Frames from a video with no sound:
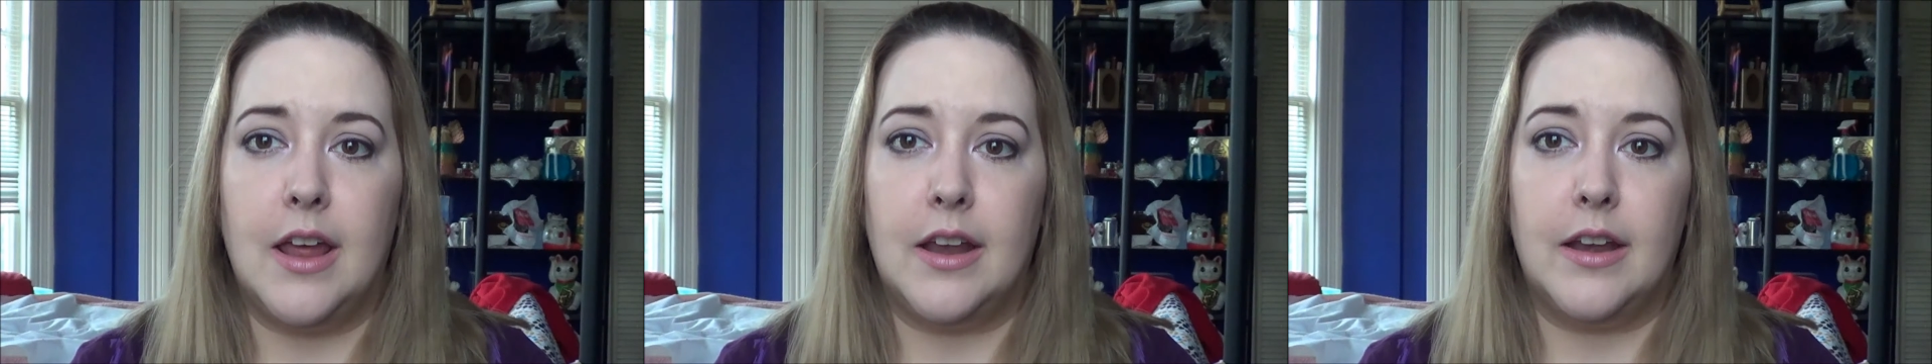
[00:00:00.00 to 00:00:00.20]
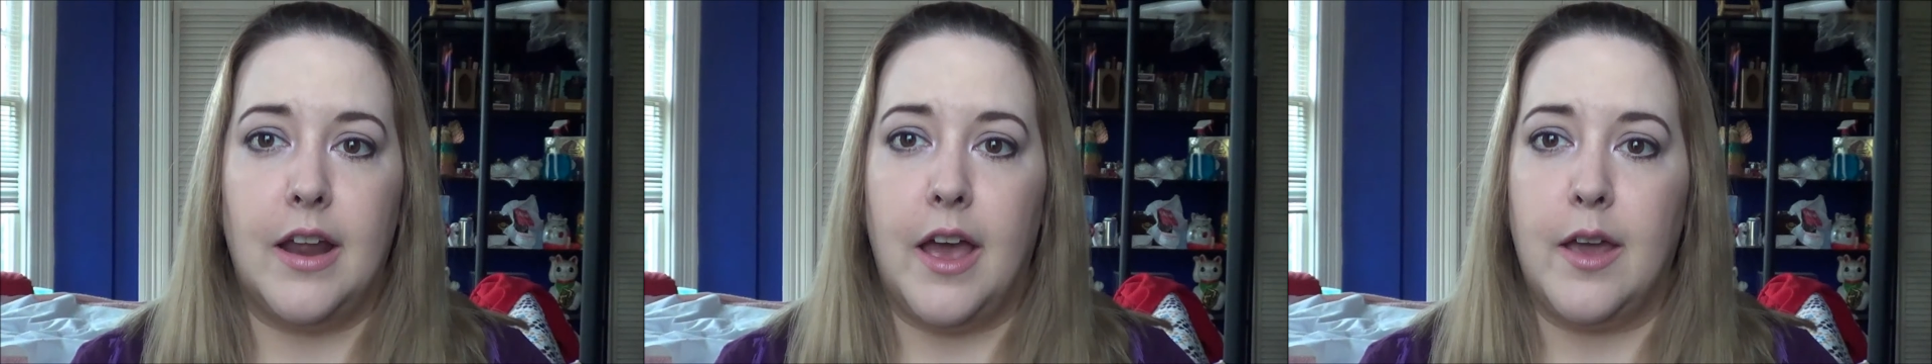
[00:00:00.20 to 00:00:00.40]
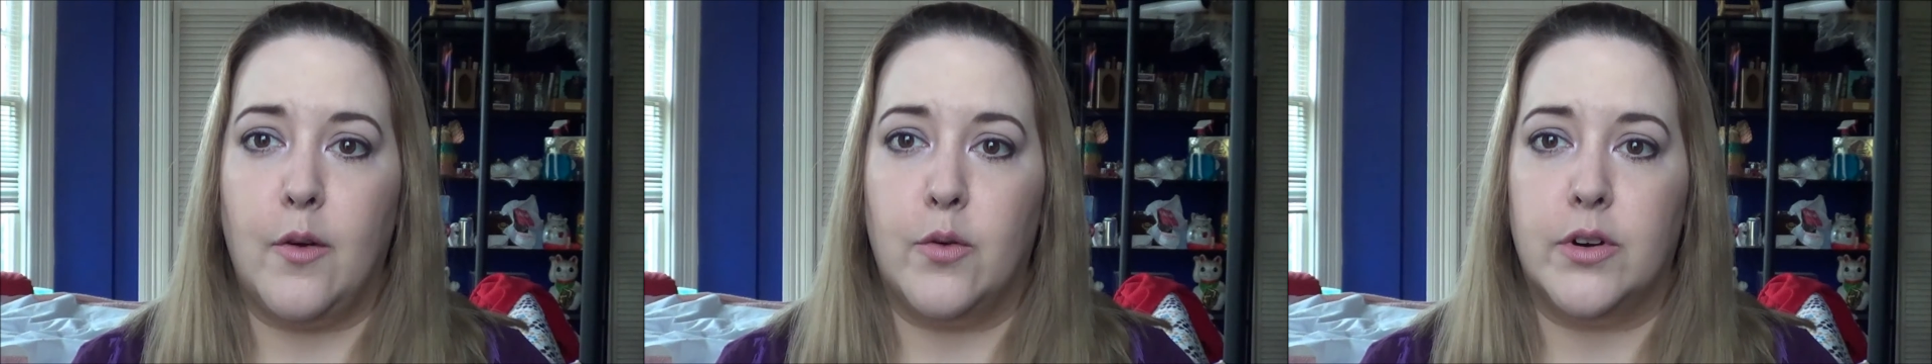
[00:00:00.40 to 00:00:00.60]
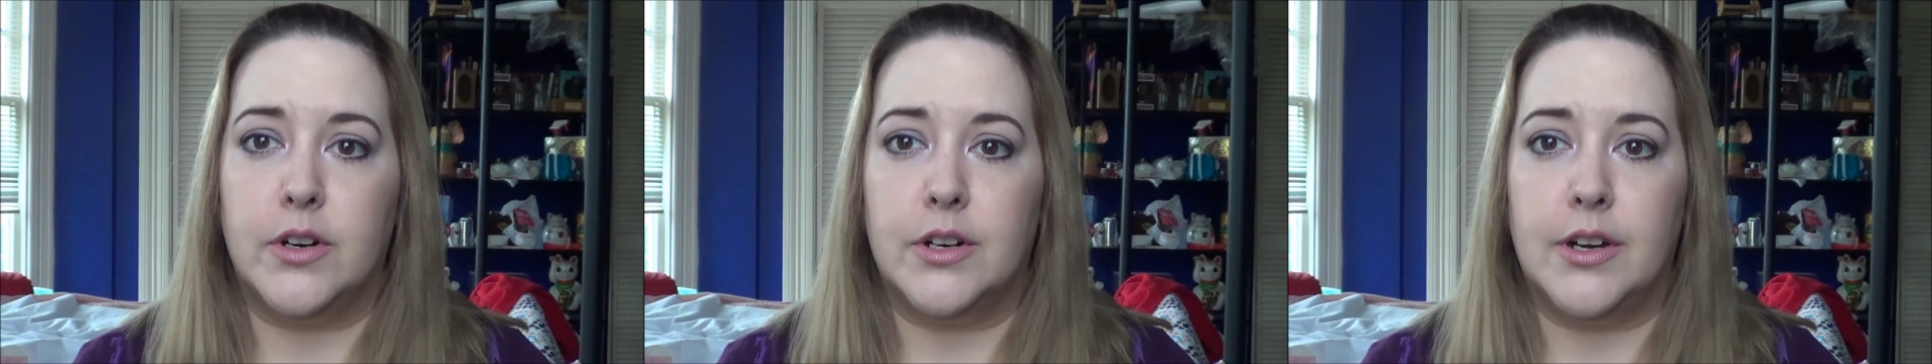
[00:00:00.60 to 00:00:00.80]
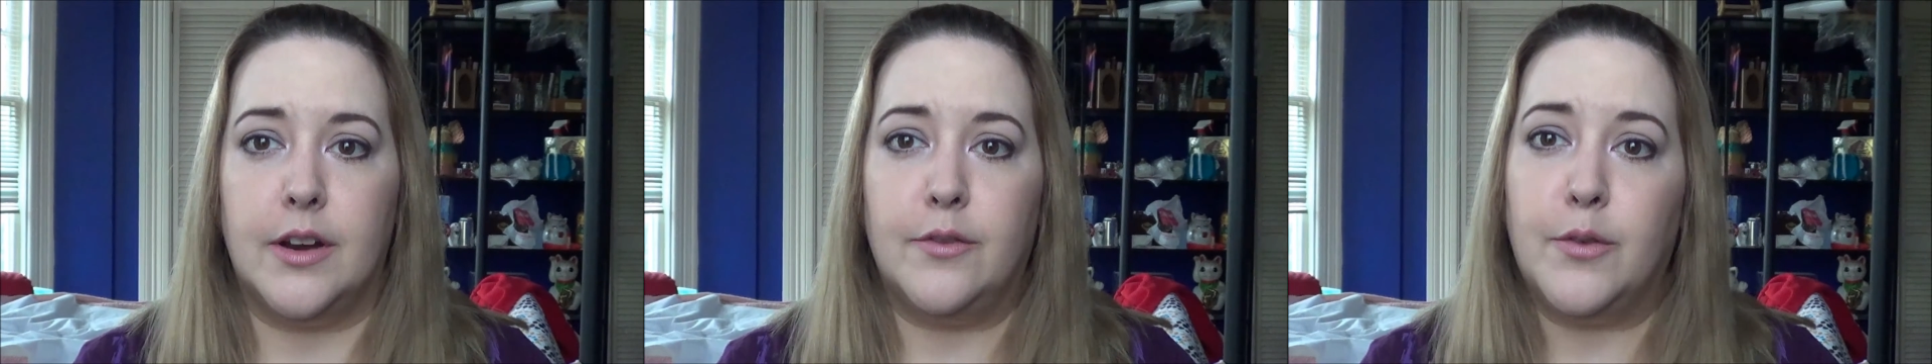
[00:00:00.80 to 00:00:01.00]
And I
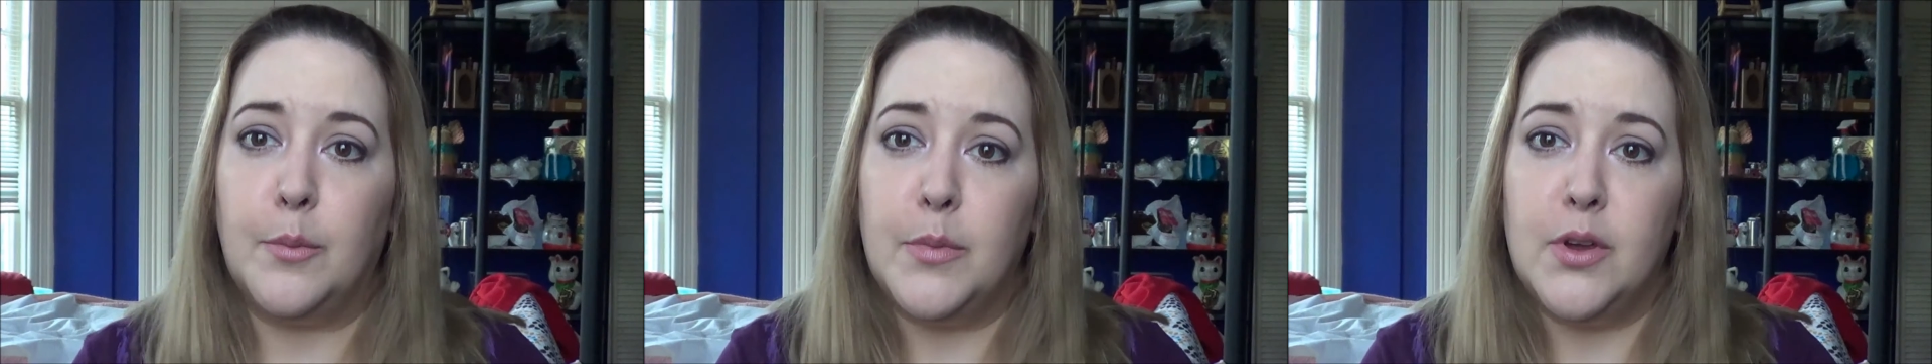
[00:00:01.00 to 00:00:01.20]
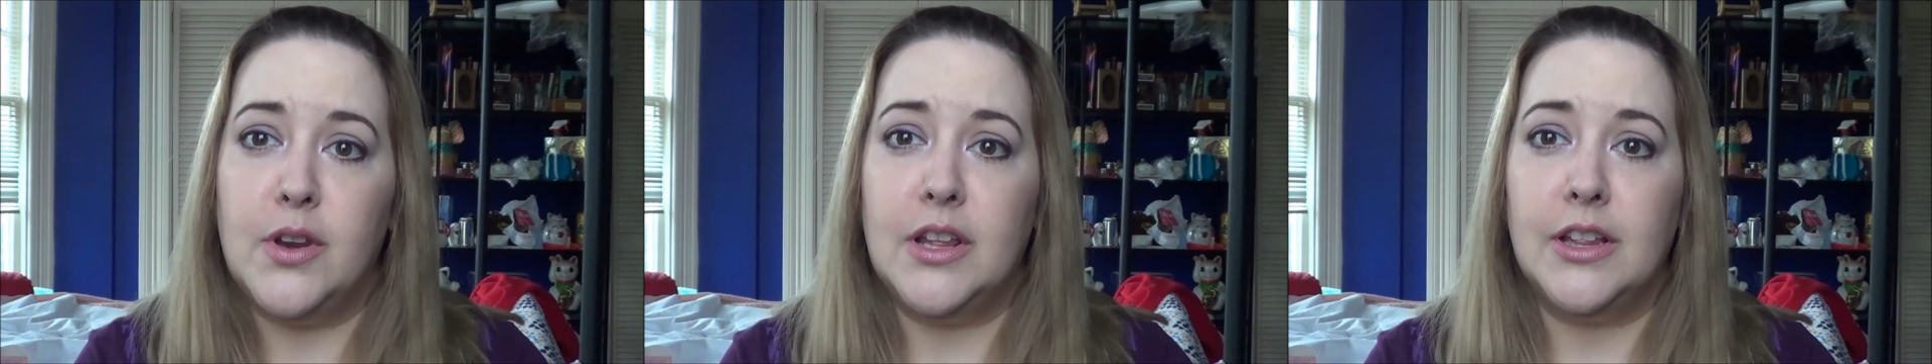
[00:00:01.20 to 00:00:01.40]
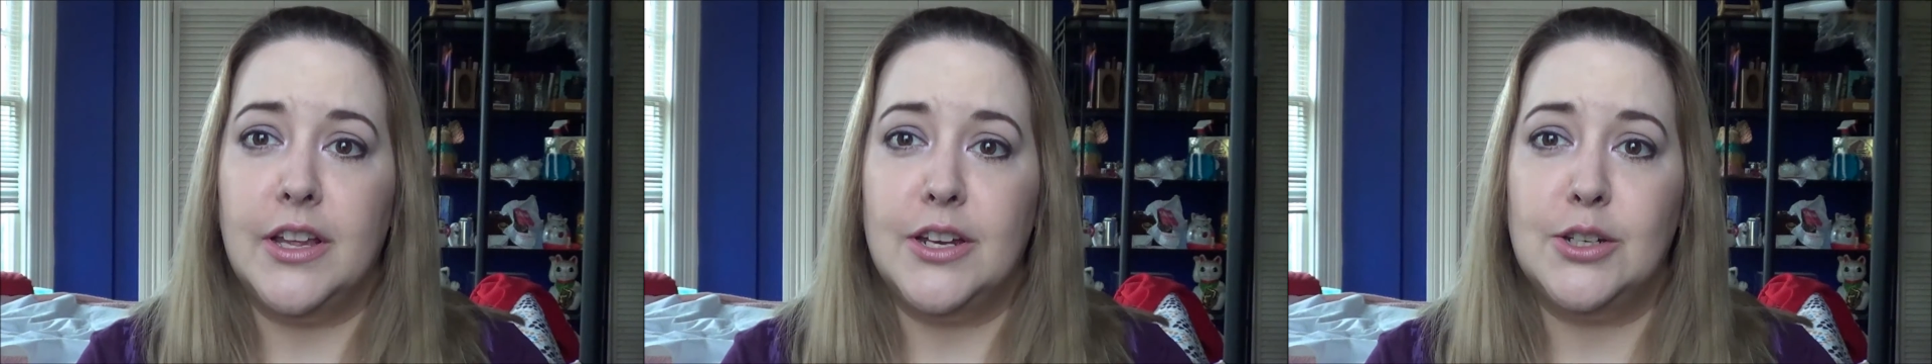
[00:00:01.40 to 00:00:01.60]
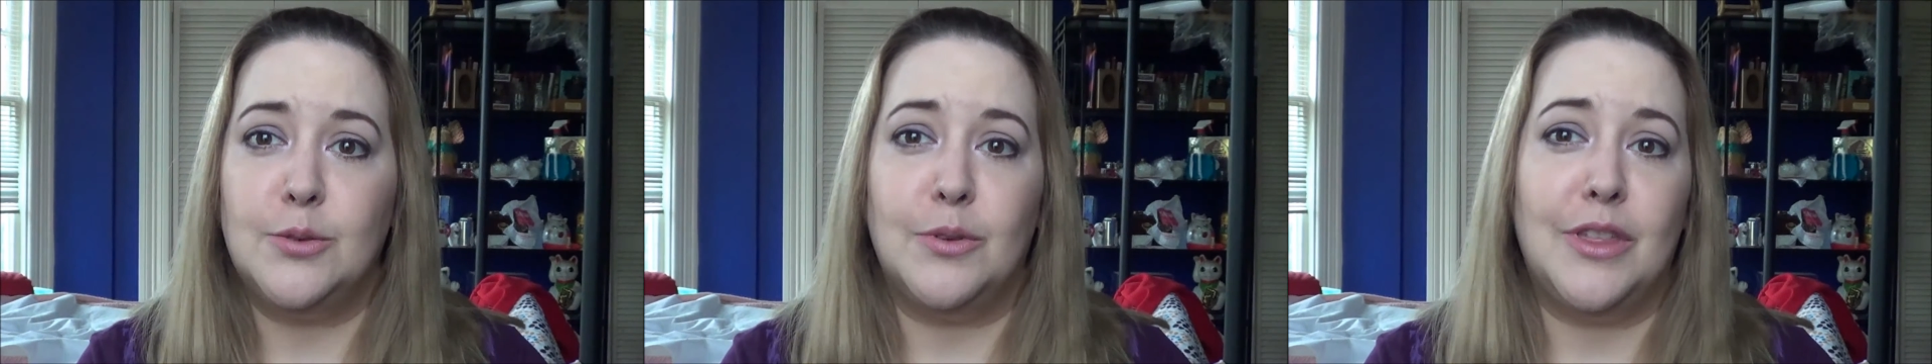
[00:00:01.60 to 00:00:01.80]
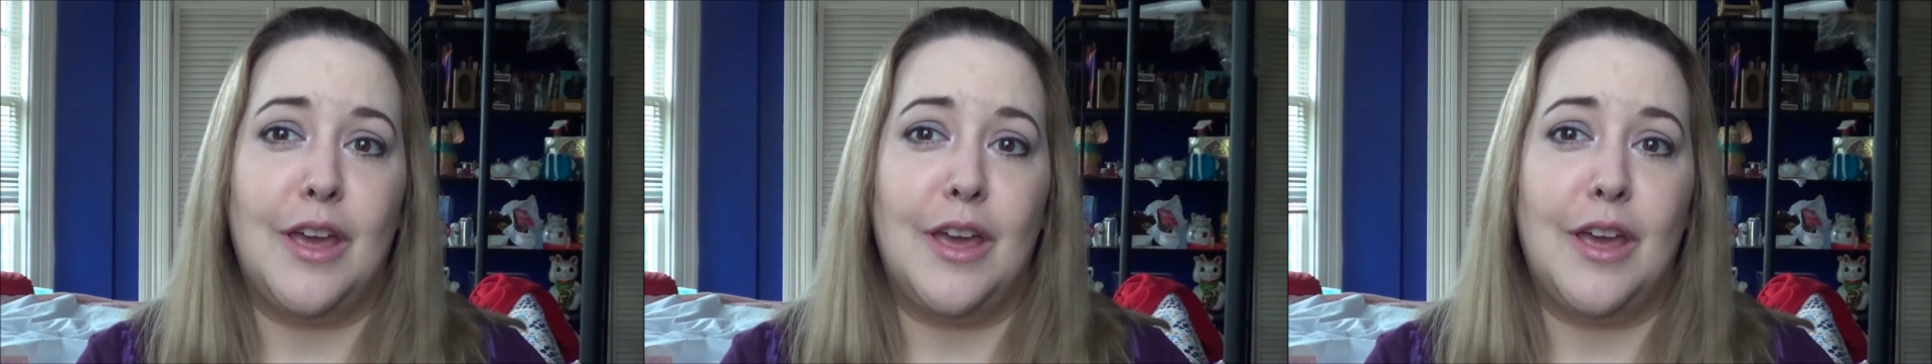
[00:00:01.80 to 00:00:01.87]
ordered it from Beautylish